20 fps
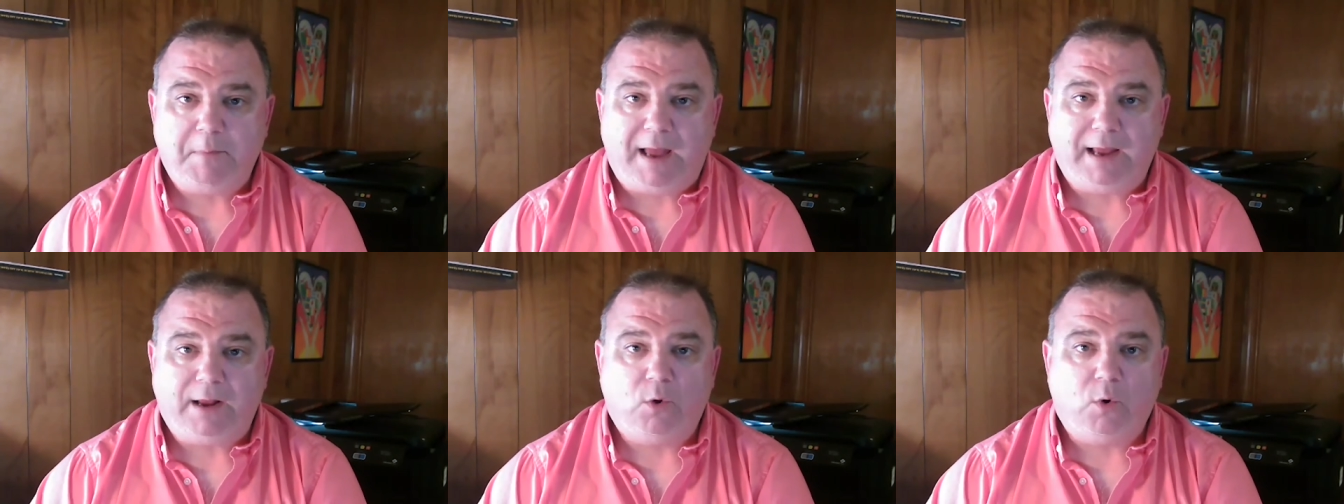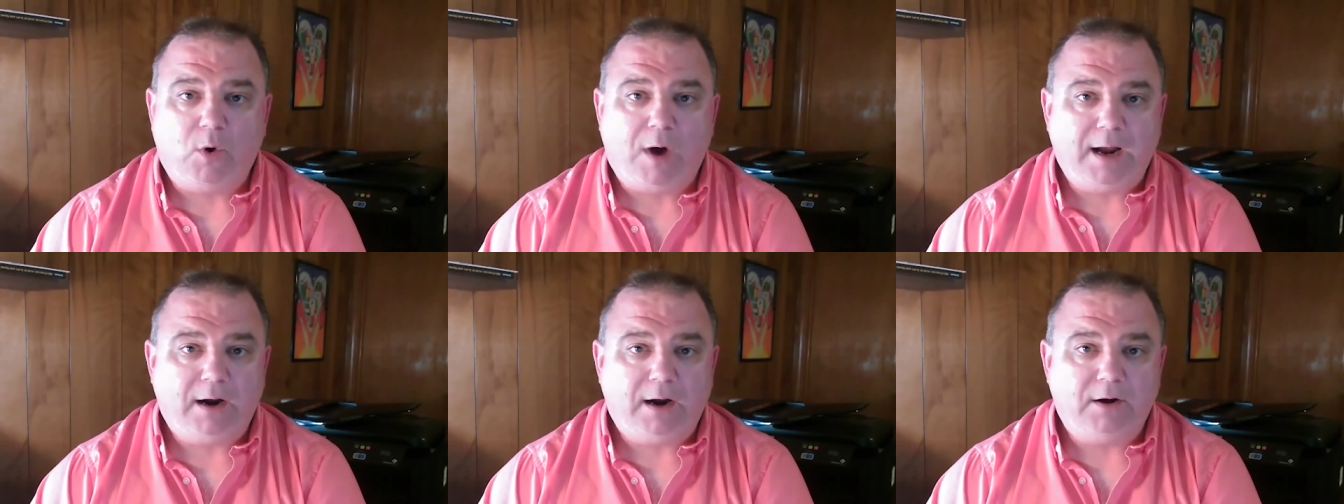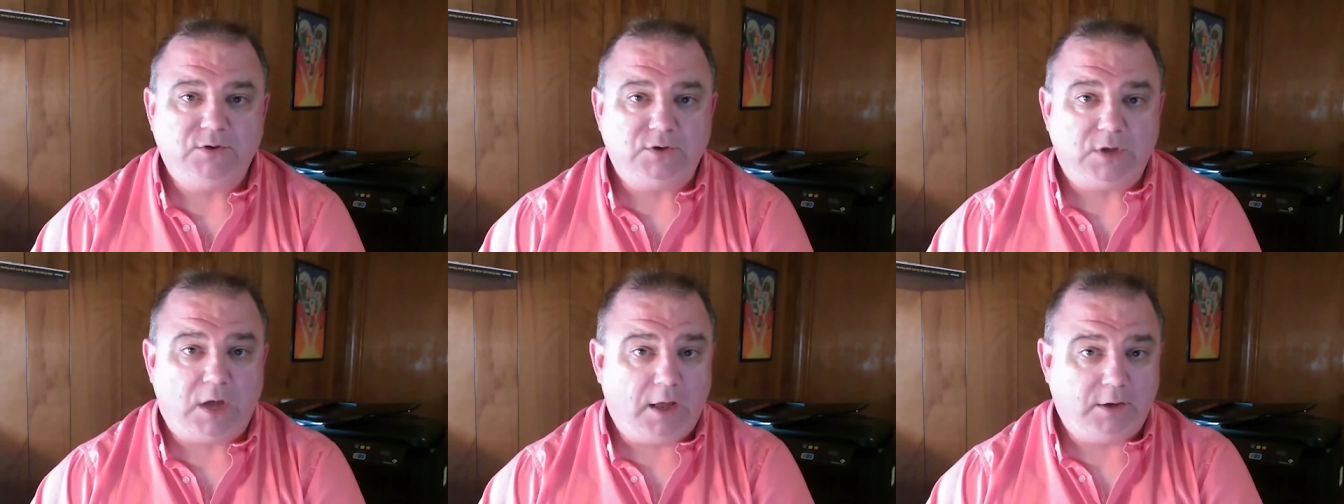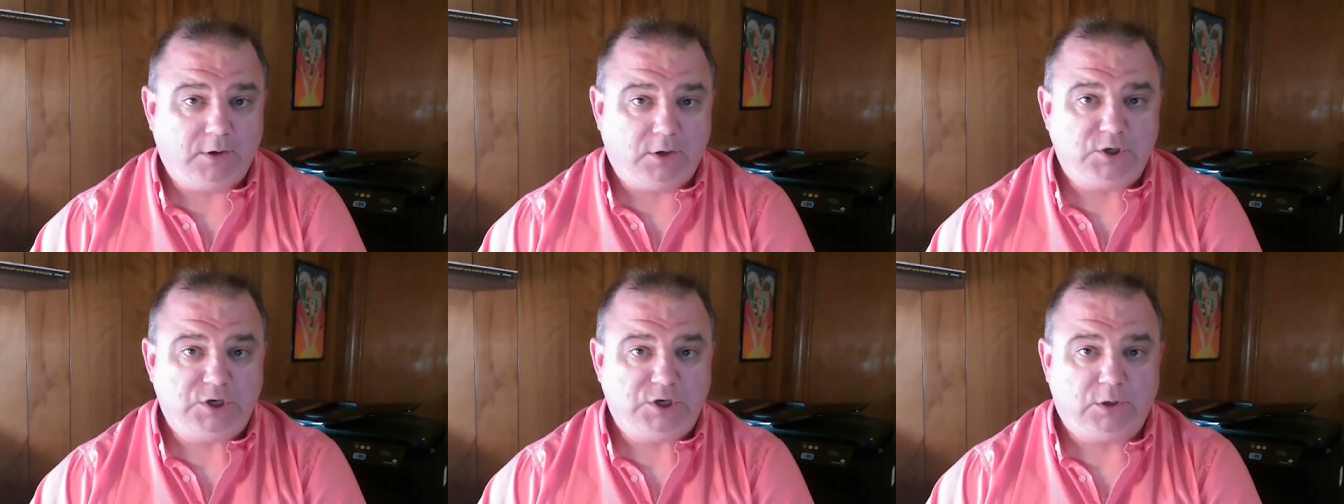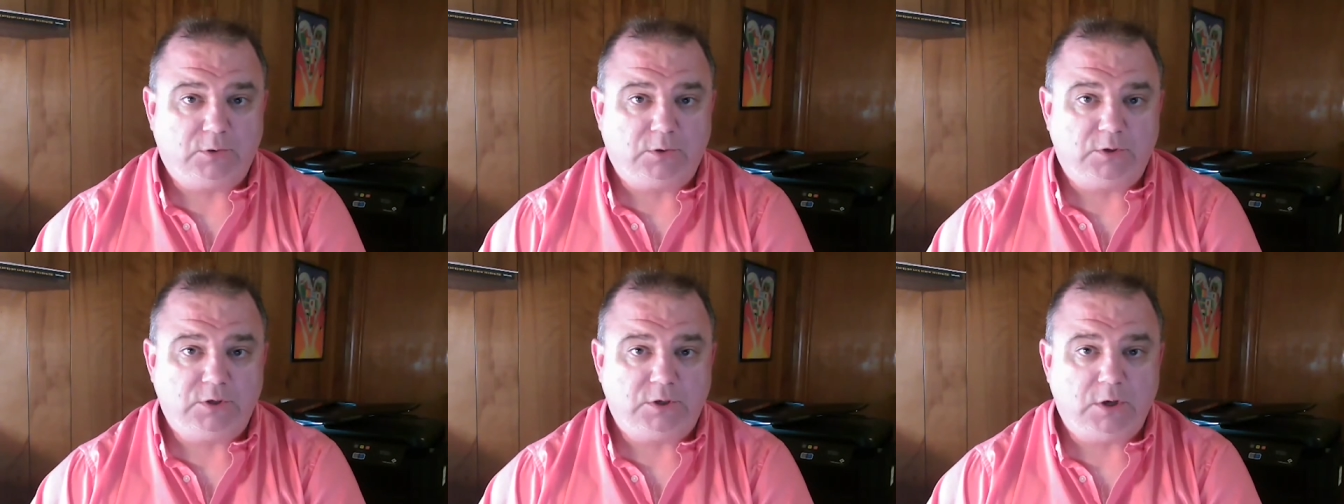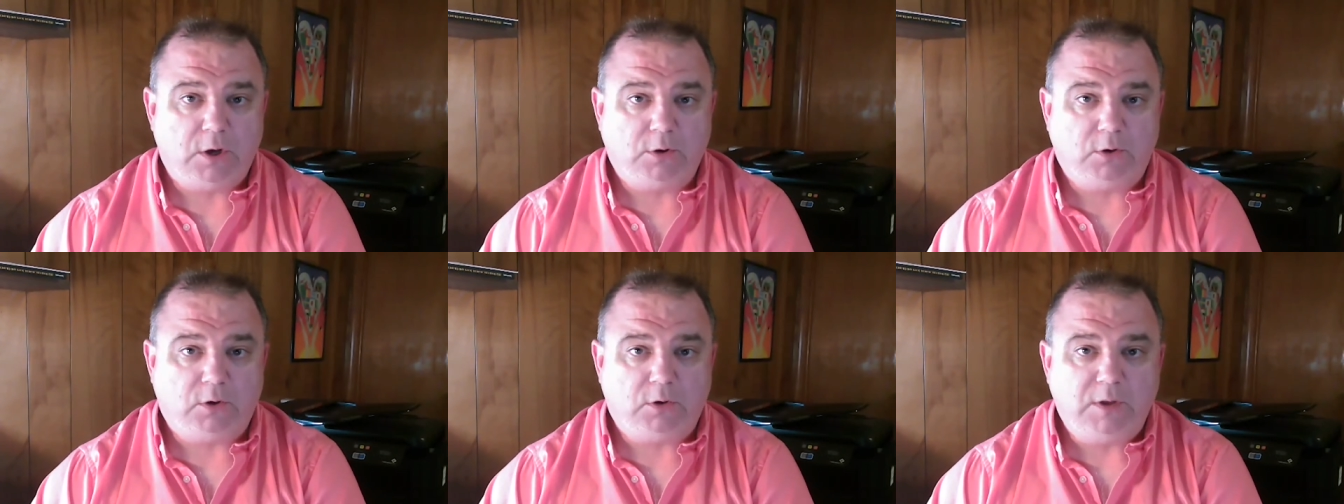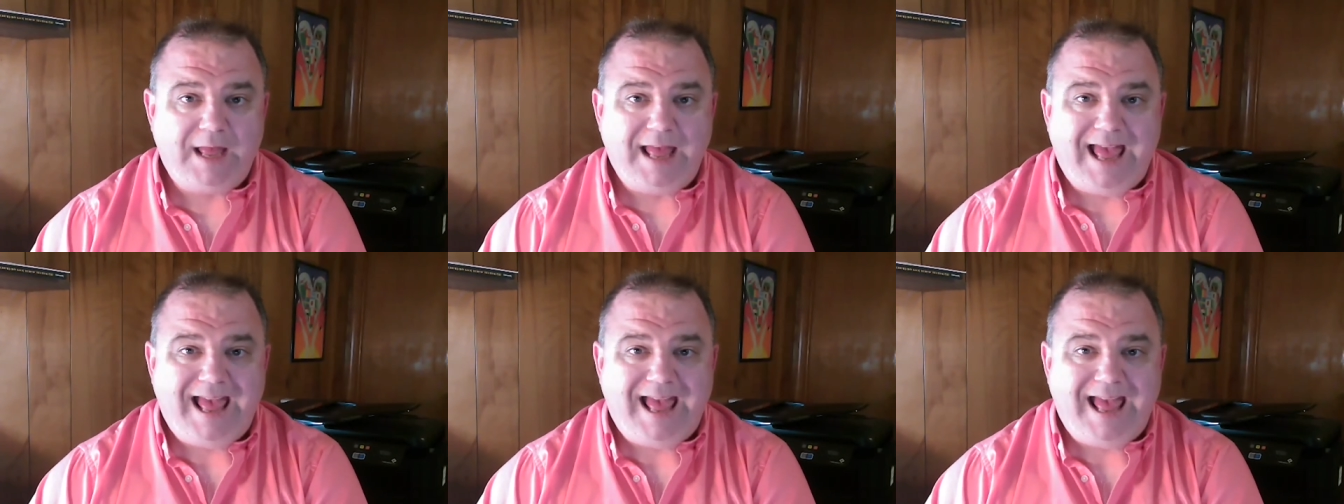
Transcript: My choir is 100 children total.